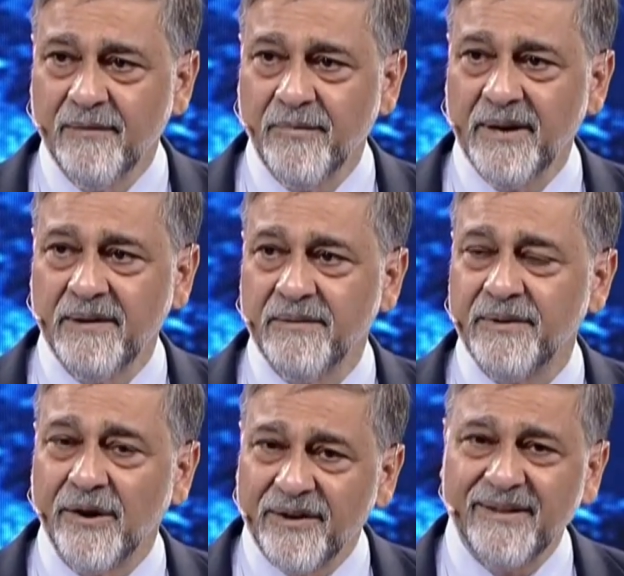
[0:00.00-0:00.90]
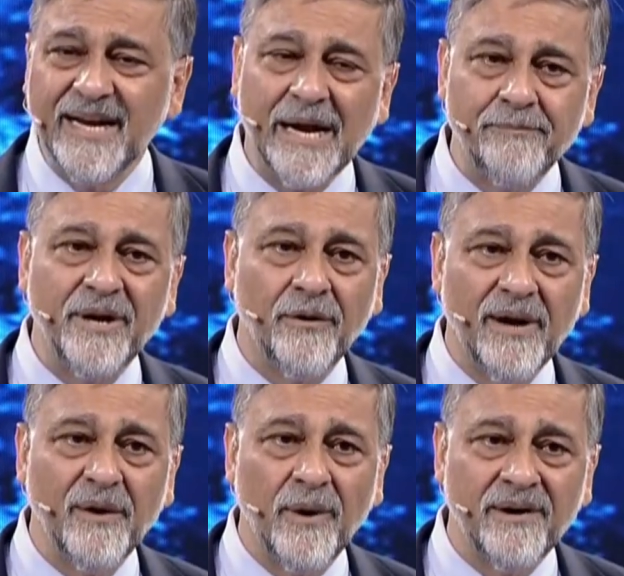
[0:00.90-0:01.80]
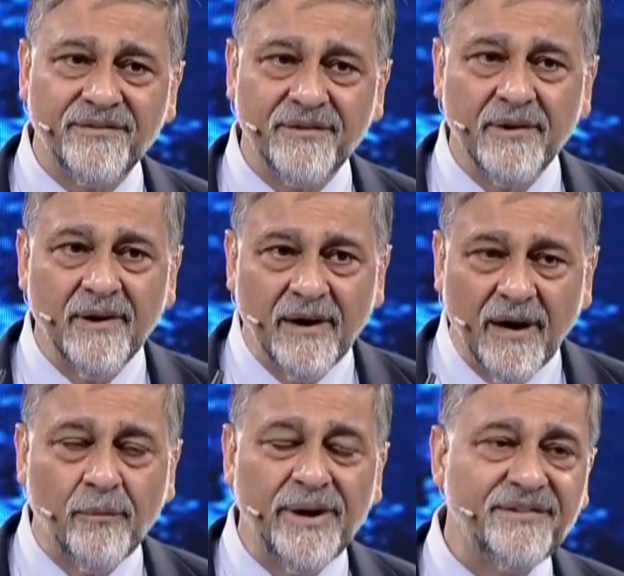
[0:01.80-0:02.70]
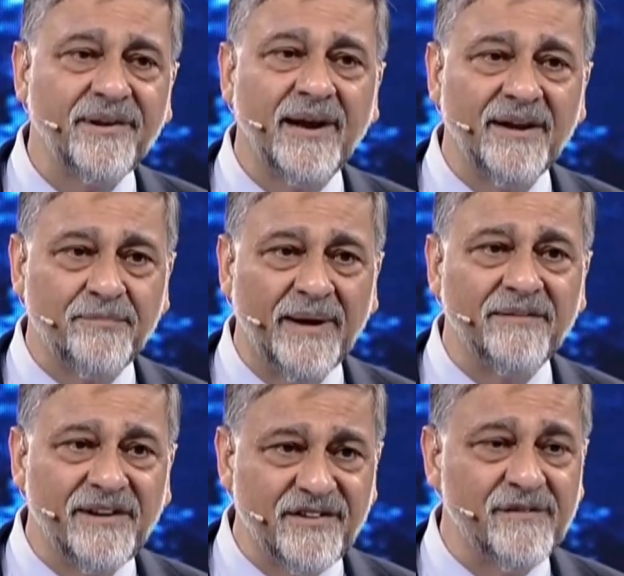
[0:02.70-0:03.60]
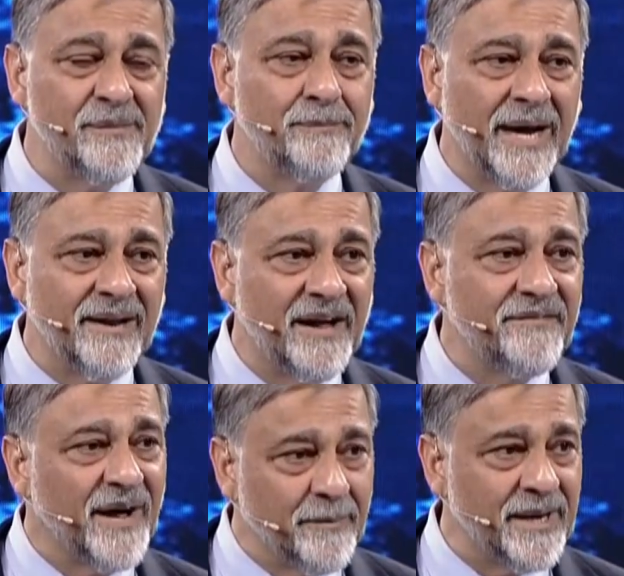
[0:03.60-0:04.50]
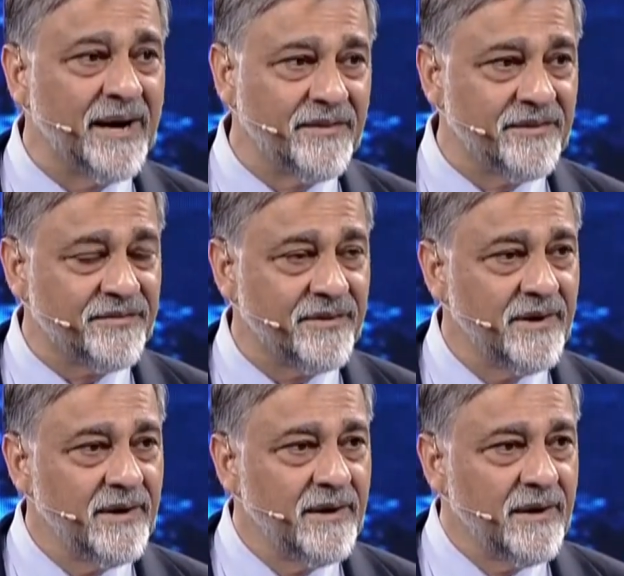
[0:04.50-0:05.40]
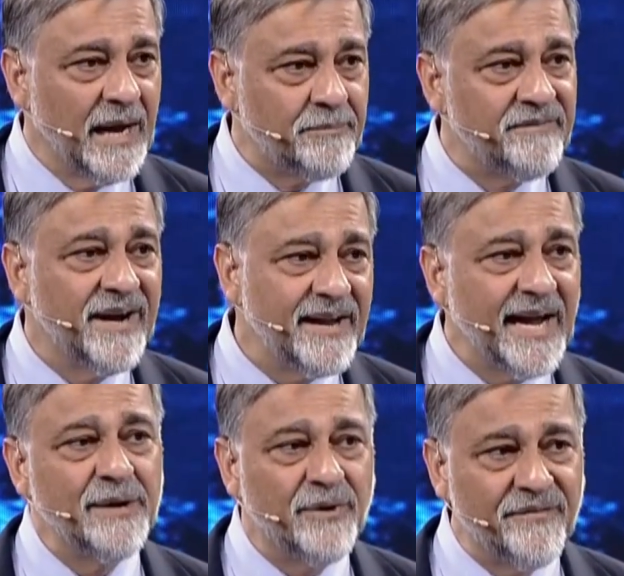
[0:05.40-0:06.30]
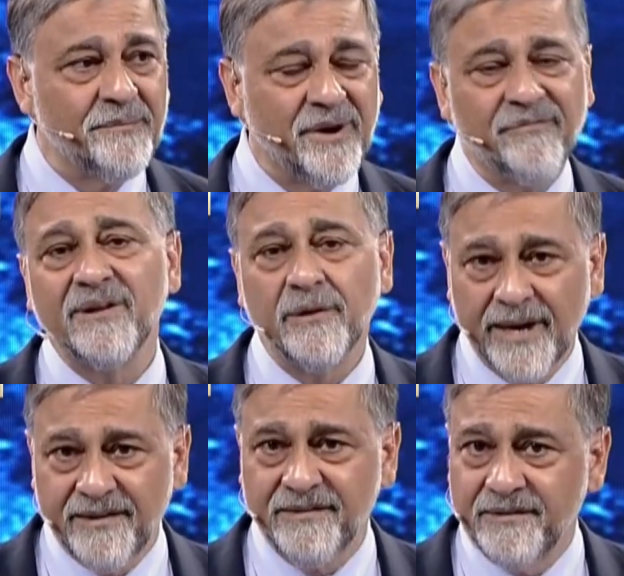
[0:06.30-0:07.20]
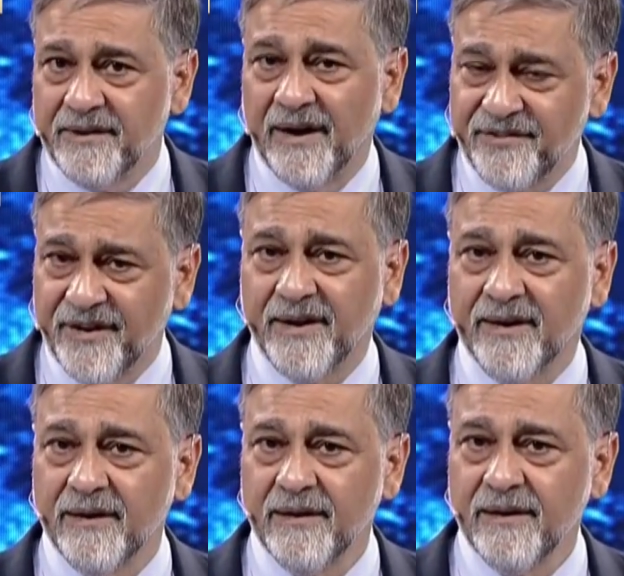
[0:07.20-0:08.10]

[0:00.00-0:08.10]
The only thing that kept me going was her wish that I spend the rest of my life helping others and preventing anyone from suffering the way she did.